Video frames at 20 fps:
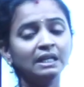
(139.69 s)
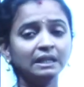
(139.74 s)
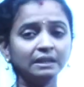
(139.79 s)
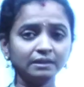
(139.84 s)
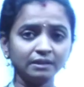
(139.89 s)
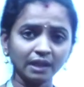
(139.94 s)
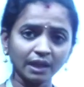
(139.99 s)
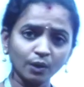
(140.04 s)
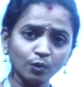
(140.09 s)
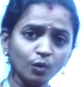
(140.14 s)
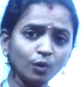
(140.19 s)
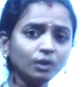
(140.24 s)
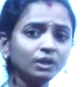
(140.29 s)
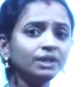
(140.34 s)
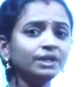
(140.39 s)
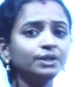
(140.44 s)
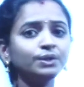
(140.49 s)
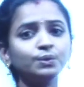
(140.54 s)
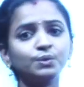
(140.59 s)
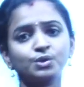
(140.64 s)
they
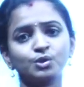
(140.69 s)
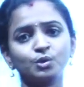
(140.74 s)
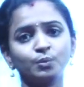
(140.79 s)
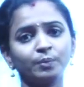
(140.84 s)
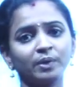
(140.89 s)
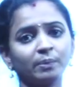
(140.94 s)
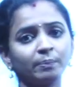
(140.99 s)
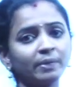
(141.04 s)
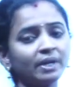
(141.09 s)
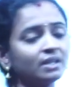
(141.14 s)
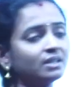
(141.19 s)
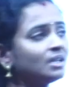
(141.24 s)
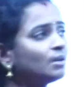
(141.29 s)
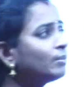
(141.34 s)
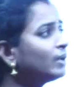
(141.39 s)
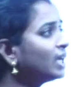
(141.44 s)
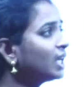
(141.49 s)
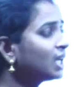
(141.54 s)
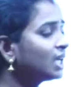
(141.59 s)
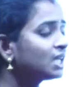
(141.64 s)
only used to prepare the
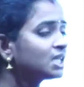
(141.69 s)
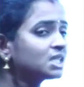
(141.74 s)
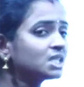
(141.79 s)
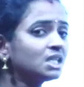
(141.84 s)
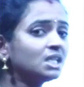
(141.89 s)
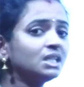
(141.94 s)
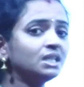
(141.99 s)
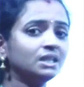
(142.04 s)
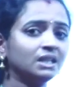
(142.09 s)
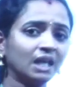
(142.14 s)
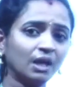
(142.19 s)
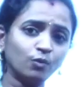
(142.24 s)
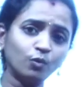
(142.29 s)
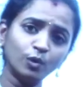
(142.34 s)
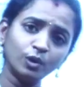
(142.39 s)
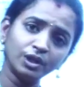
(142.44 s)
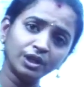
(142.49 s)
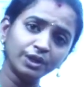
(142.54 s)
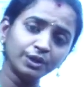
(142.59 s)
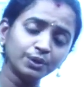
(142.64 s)
medication, they
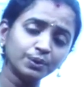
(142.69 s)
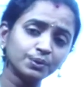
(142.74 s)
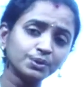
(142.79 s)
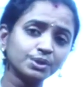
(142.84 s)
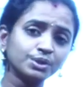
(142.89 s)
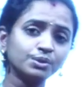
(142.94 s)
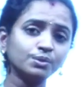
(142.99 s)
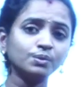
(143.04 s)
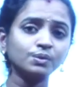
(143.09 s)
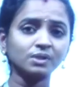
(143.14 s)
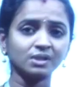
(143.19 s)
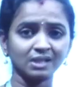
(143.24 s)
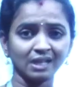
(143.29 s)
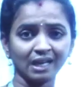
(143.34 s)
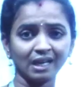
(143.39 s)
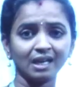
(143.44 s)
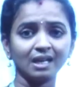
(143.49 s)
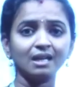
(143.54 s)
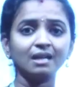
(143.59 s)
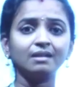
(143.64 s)
only used to
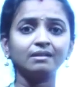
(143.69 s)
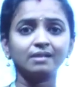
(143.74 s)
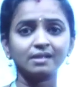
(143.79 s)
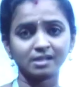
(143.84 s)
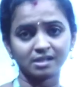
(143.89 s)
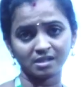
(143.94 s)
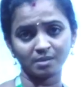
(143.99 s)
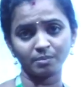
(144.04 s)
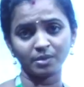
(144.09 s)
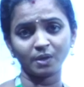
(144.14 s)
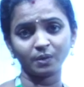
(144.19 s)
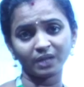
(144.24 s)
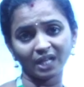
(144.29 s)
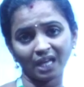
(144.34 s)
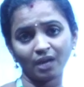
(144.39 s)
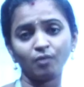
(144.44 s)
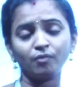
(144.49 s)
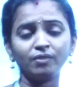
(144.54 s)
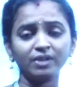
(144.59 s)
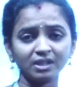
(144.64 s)
sell, distribute,
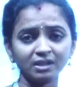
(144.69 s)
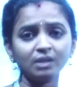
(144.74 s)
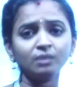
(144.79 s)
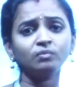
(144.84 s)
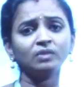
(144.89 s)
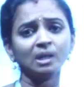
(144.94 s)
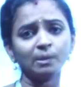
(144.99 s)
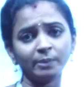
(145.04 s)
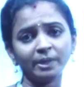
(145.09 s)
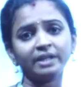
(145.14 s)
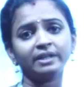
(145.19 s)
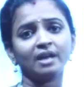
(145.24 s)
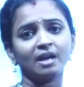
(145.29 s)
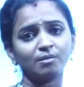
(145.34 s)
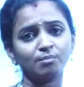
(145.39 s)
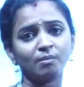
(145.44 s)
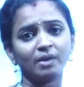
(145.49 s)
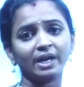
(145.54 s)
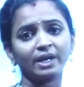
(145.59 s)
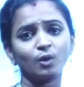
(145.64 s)
everything will be
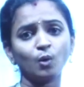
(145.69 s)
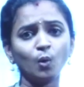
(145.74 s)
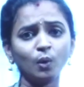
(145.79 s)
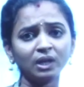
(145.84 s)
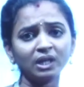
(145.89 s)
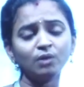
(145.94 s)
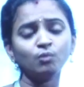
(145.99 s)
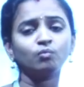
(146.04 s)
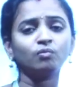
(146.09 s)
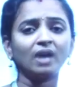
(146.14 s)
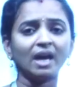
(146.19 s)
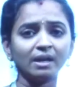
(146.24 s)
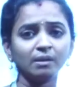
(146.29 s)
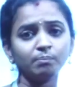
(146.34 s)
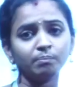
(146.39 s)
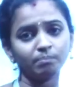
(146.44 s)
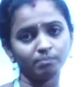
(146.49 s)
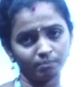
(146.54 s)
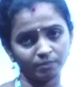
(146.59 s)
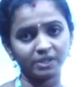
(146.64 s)
done by only one
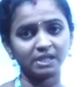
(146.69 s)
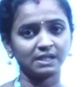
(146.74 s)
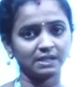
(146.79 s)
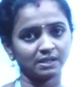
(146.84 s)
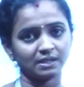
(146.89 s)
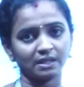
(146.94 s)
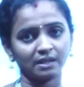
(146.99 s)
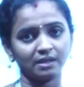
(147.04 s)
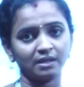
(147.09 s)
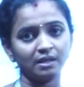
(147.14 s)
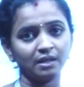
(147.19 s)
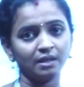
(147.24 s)
person.